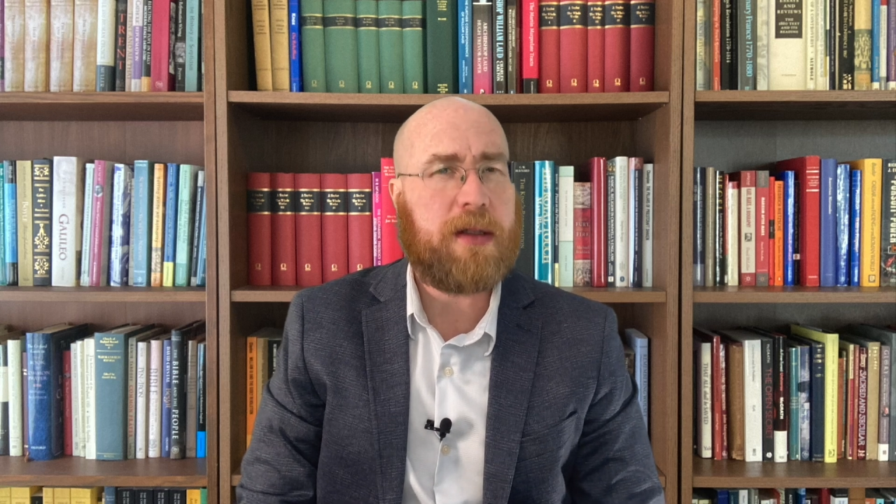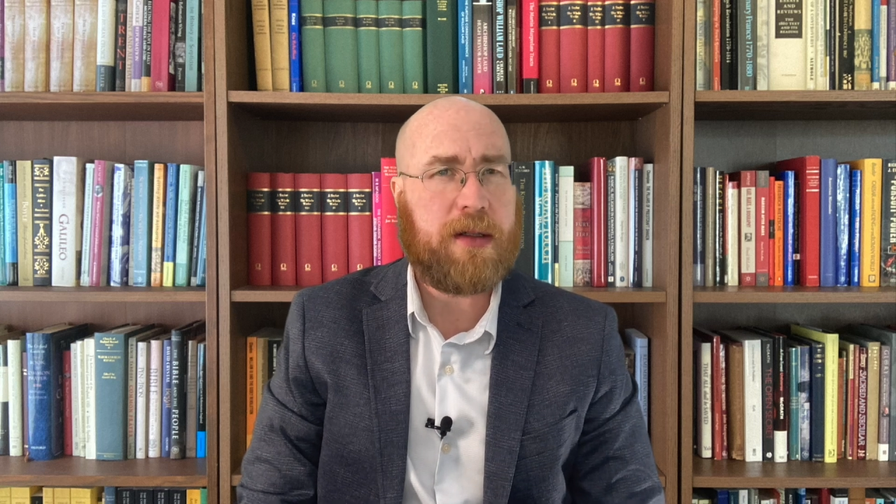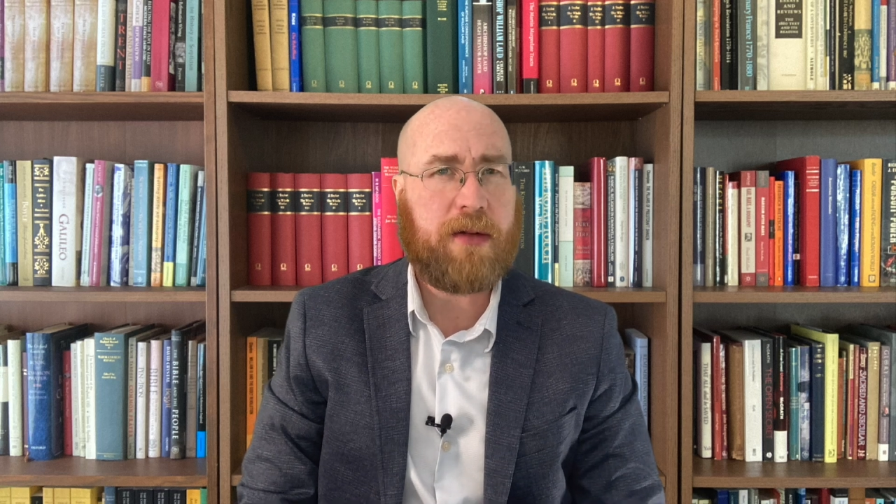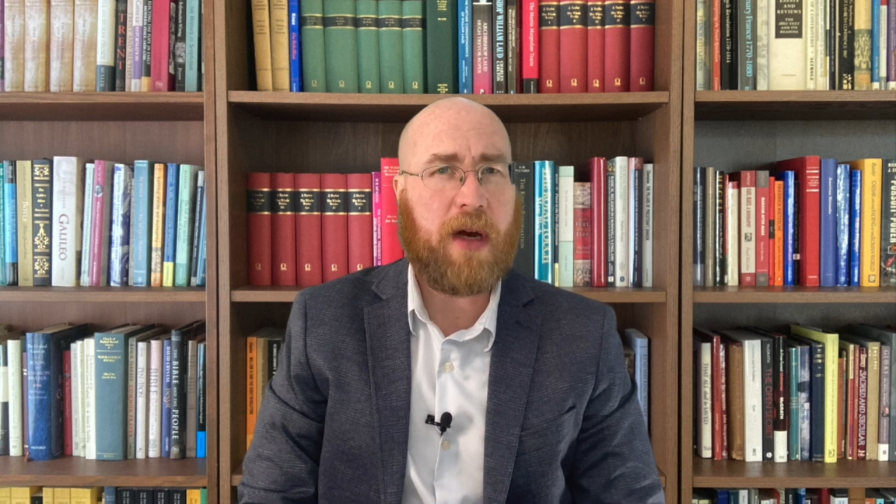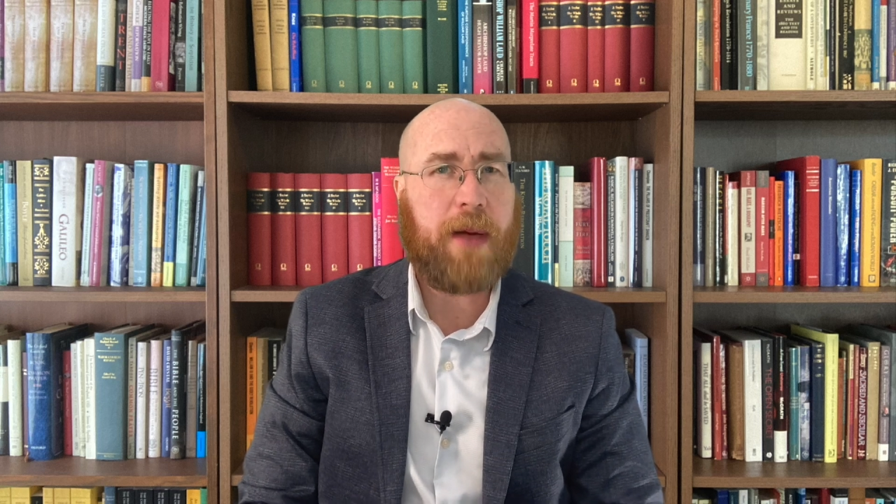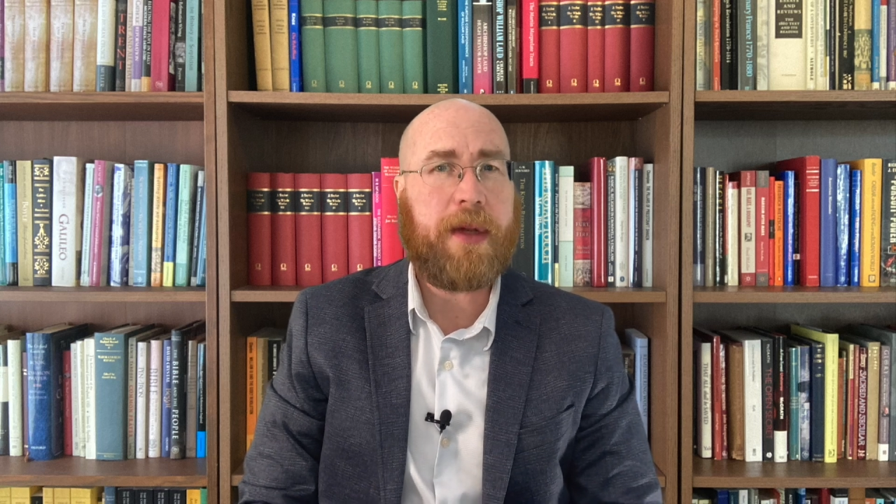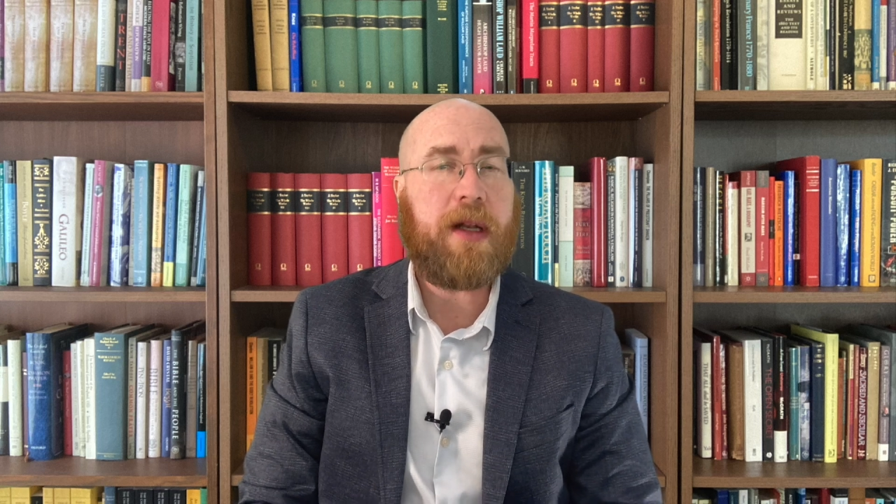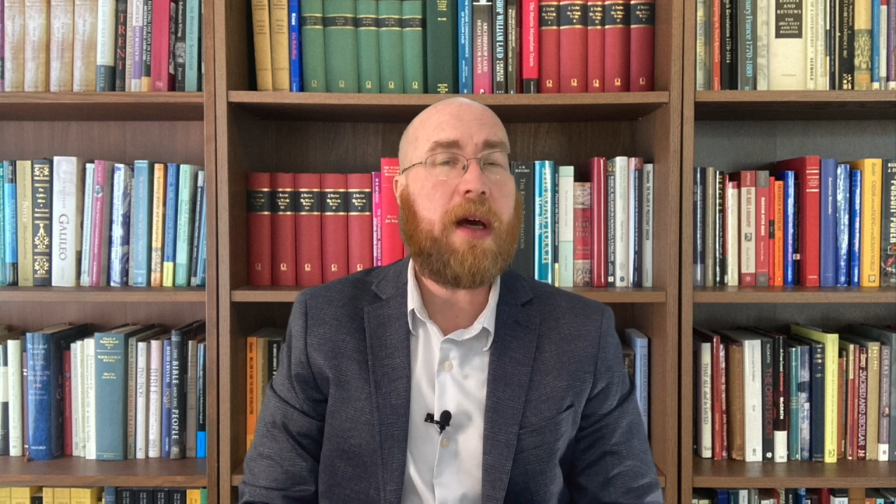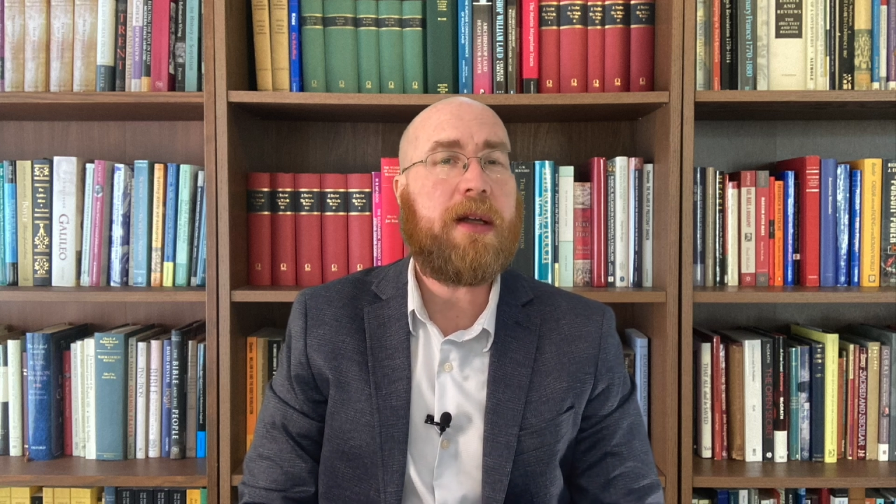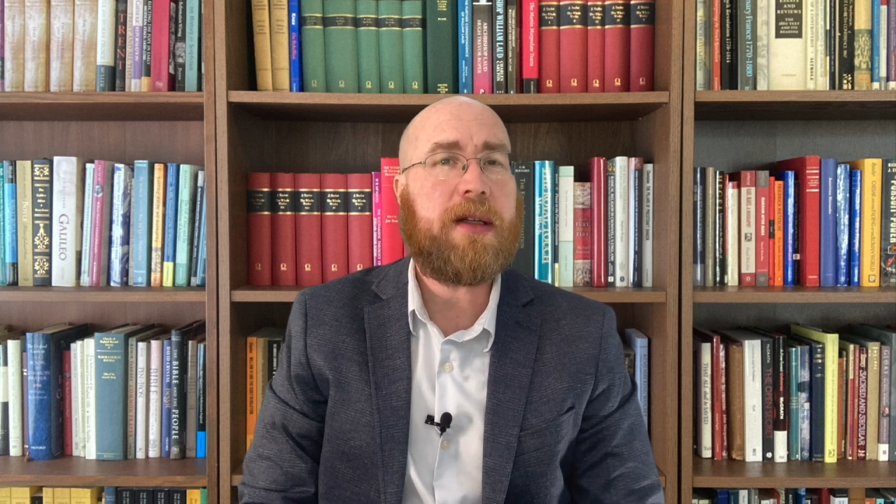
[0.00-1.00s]
describe
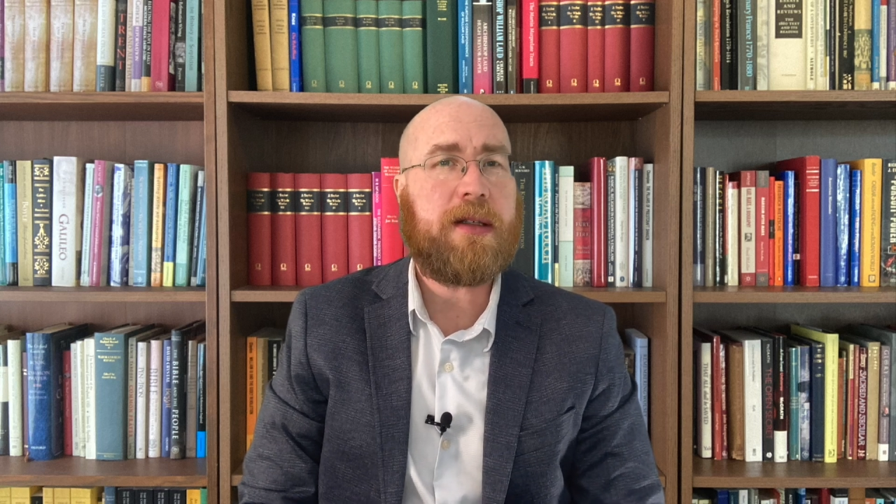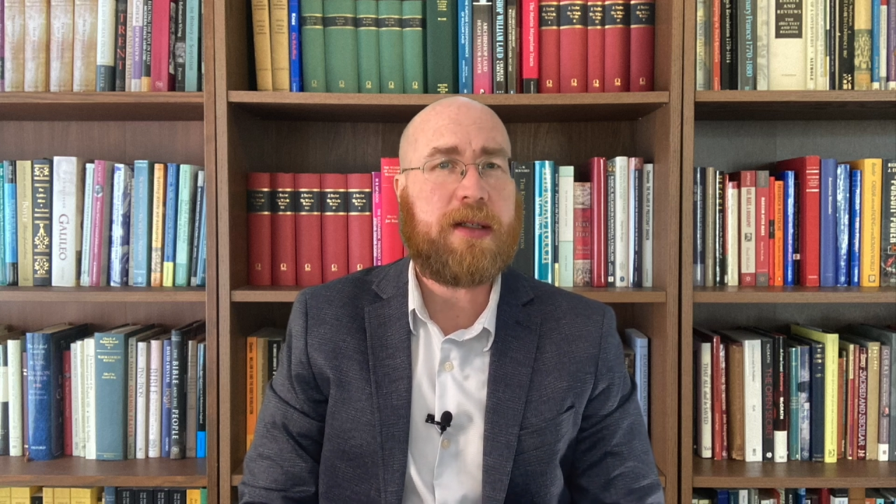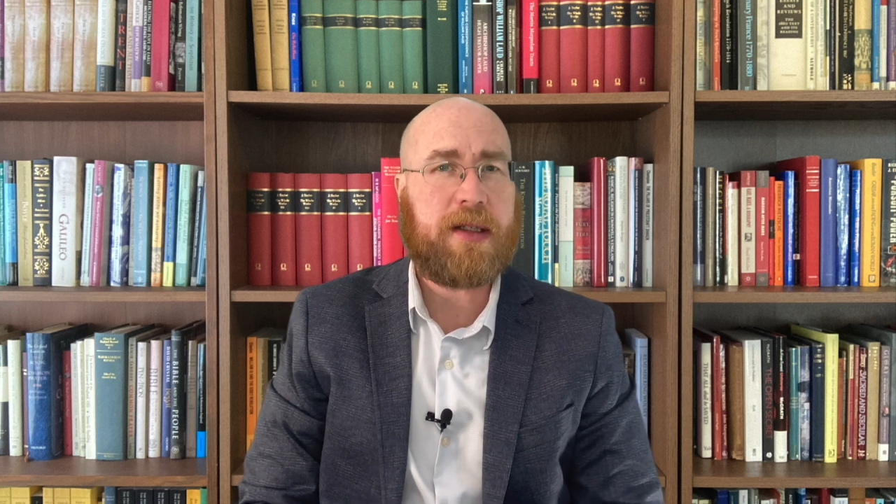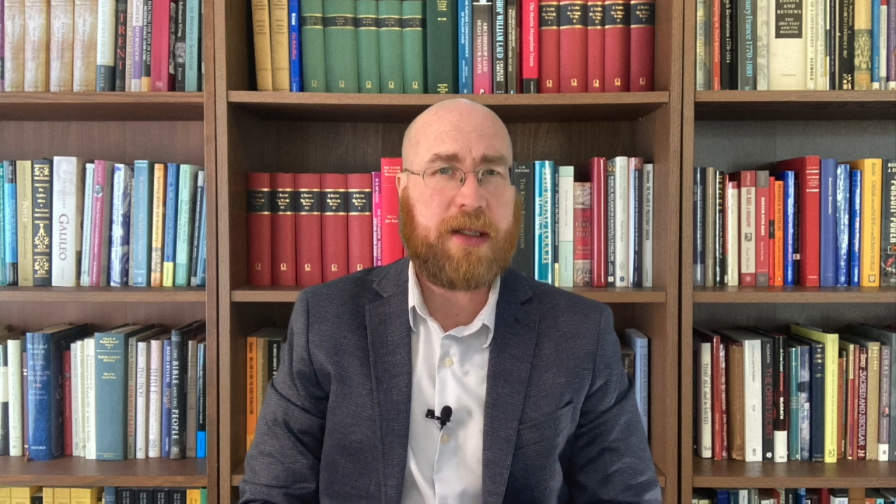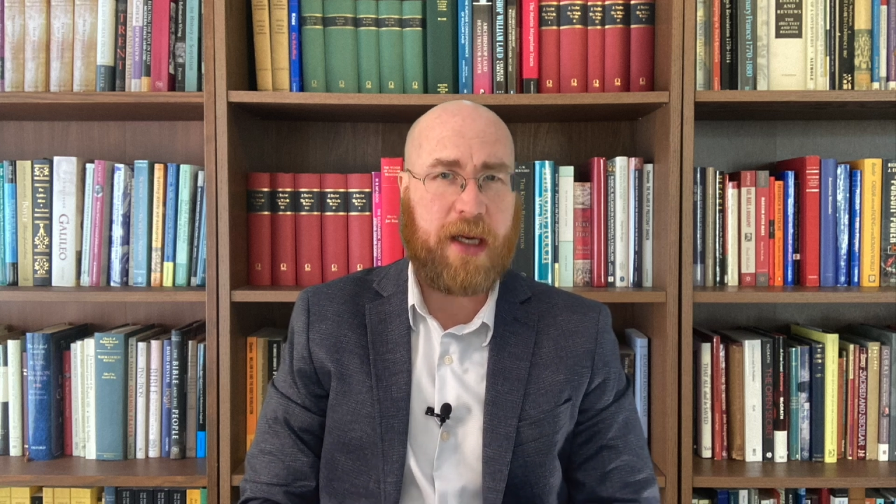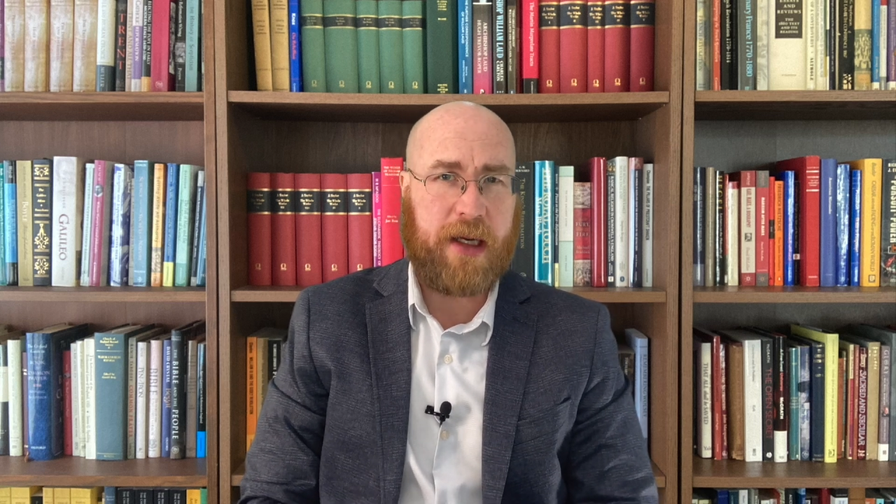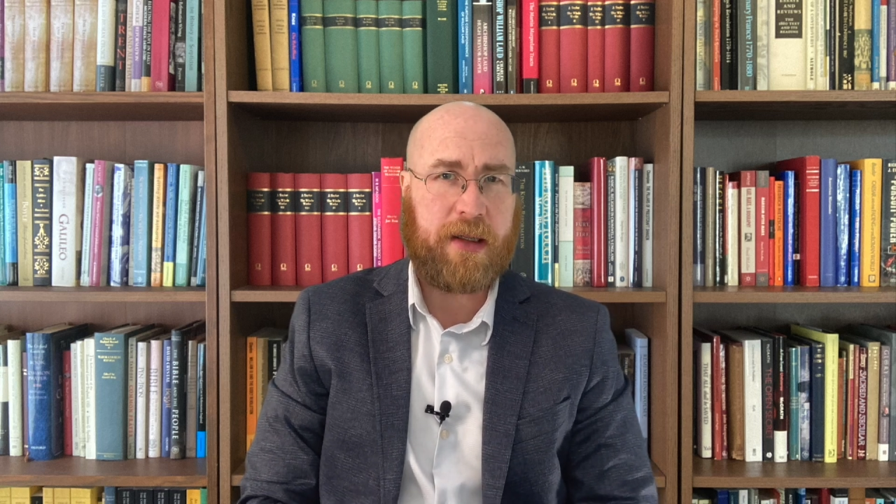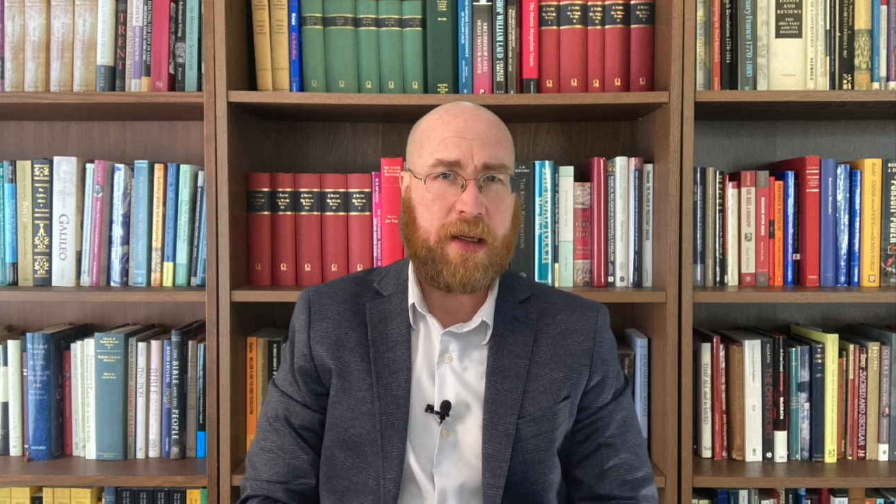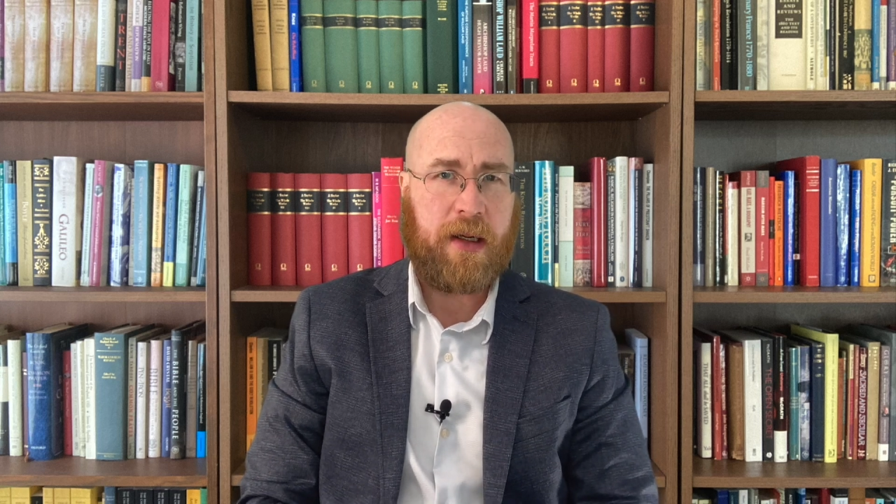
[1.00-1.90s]
1968